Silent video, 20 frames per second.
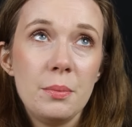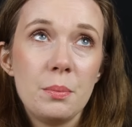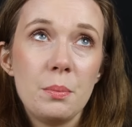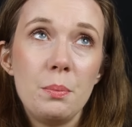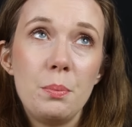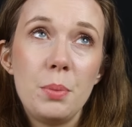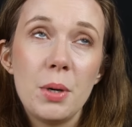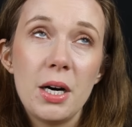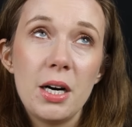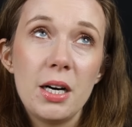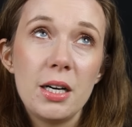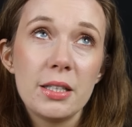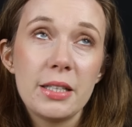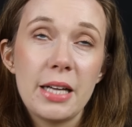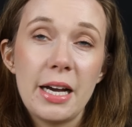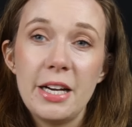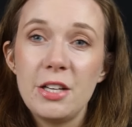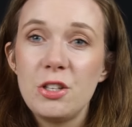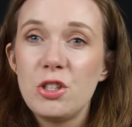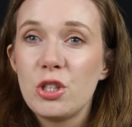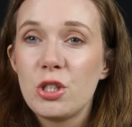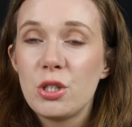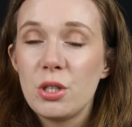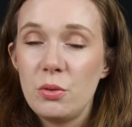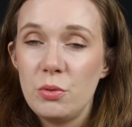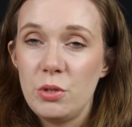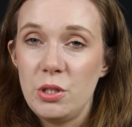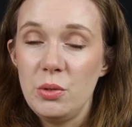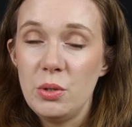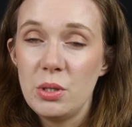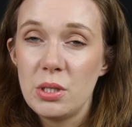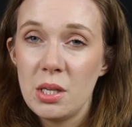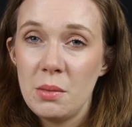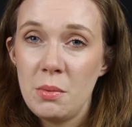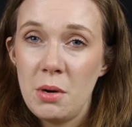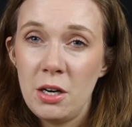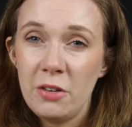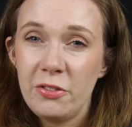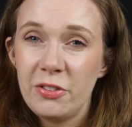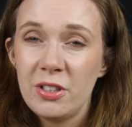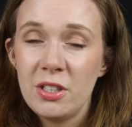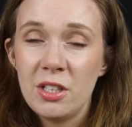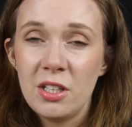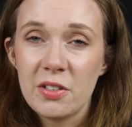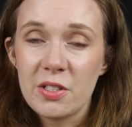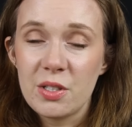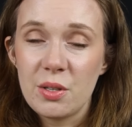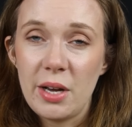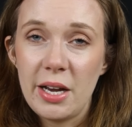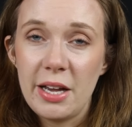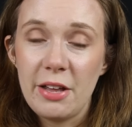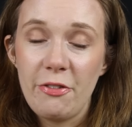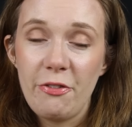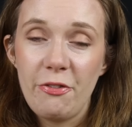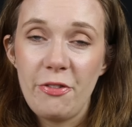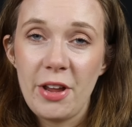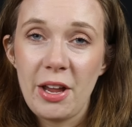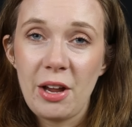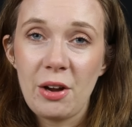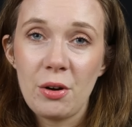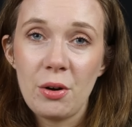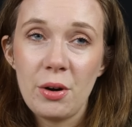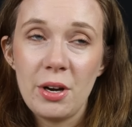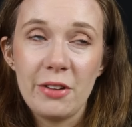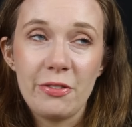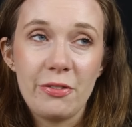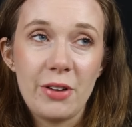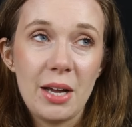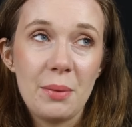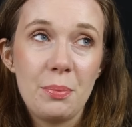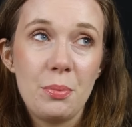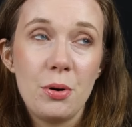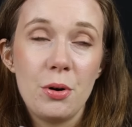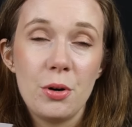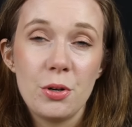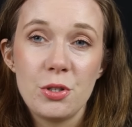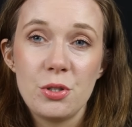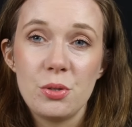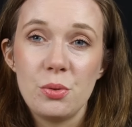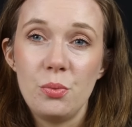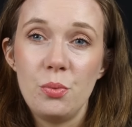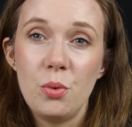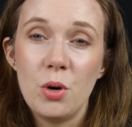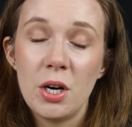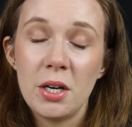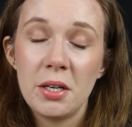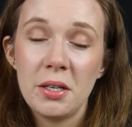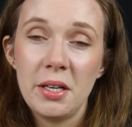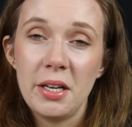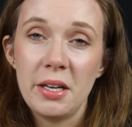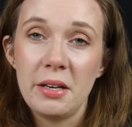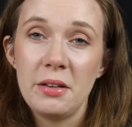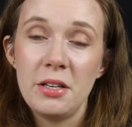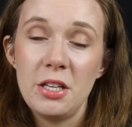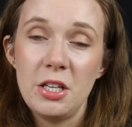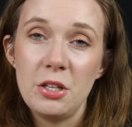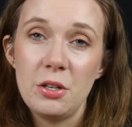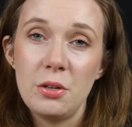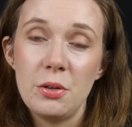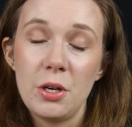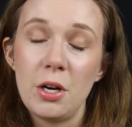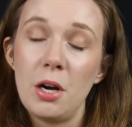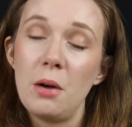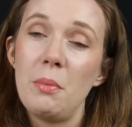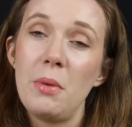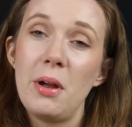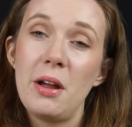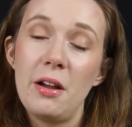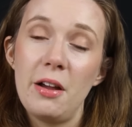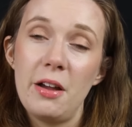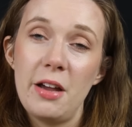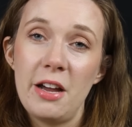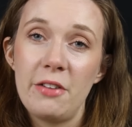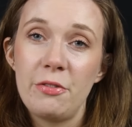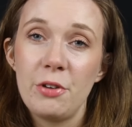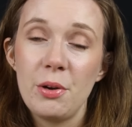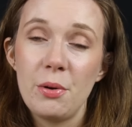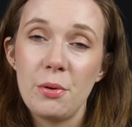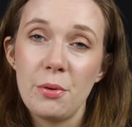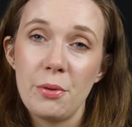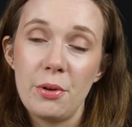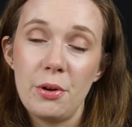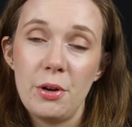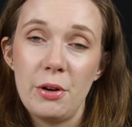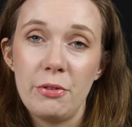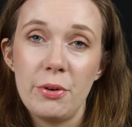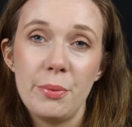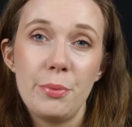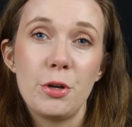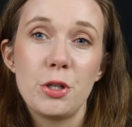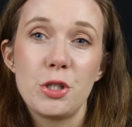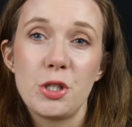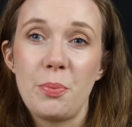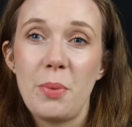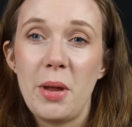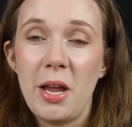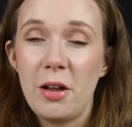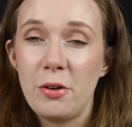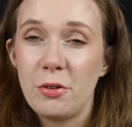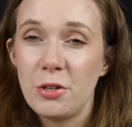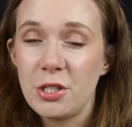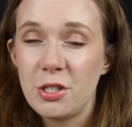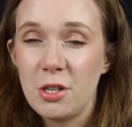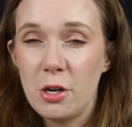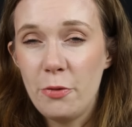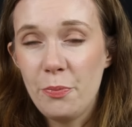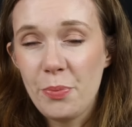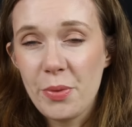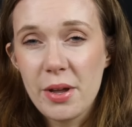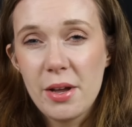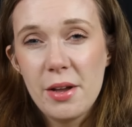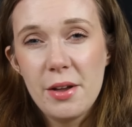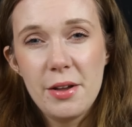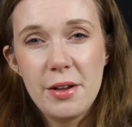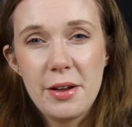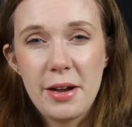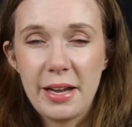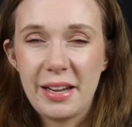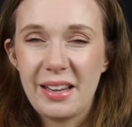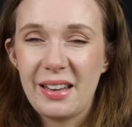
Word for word: but I just don't use them often enough so I figure if I put one in um, every or every project pan or so I